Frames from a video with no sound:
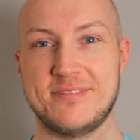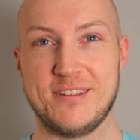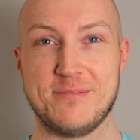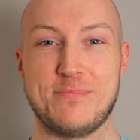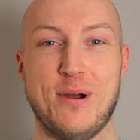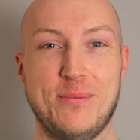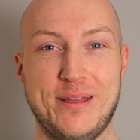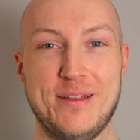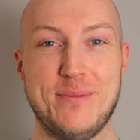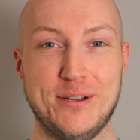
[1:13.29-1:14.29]
You can probably
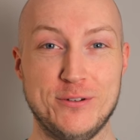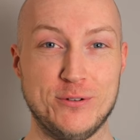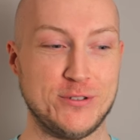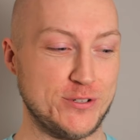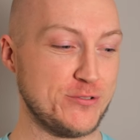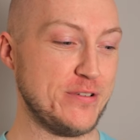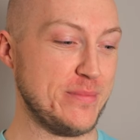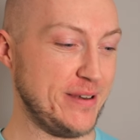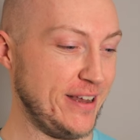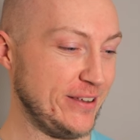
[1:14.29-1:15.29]
hear my daughter
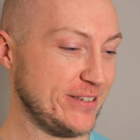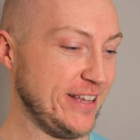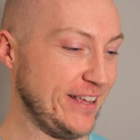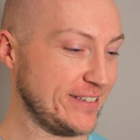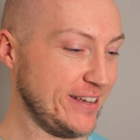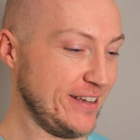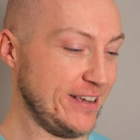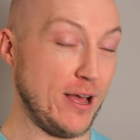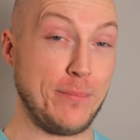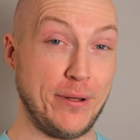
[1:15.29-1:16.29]
screaming downstairs.
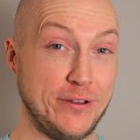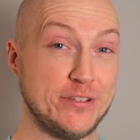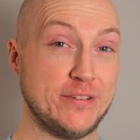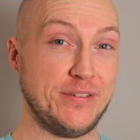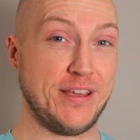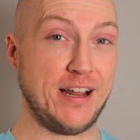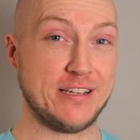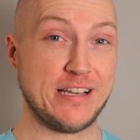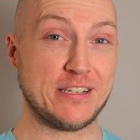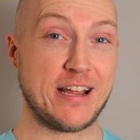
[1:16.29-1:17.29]
Apologies if you can, it
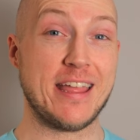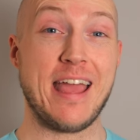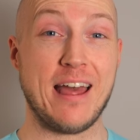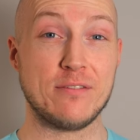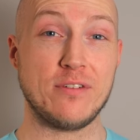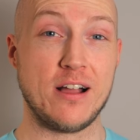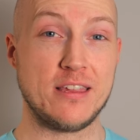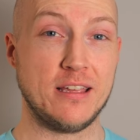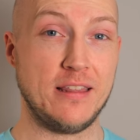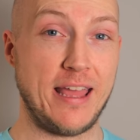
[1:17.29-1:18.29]
sounds like a cat
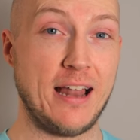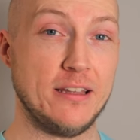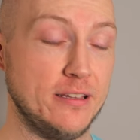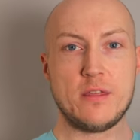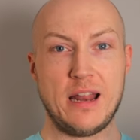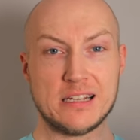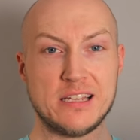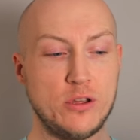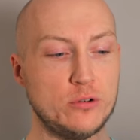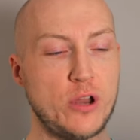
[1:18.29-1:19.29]
fighting in the alley. The next
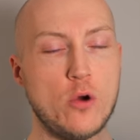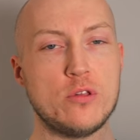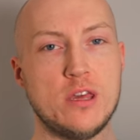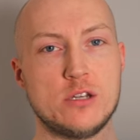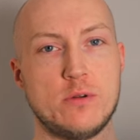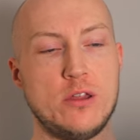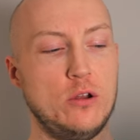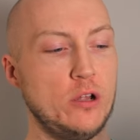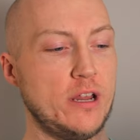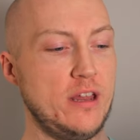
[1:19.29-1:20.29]
thing you'll notice when you're
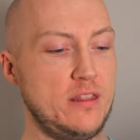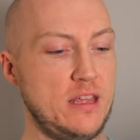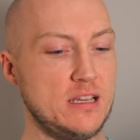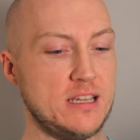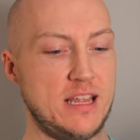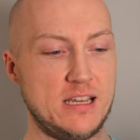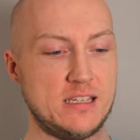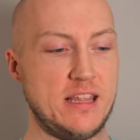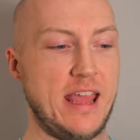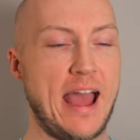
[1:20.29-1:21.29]
looking at these is
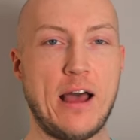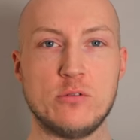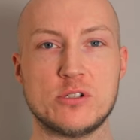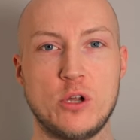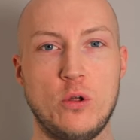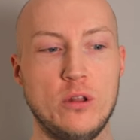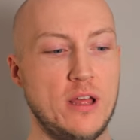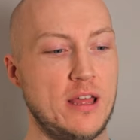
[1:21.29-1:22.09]
the outsole,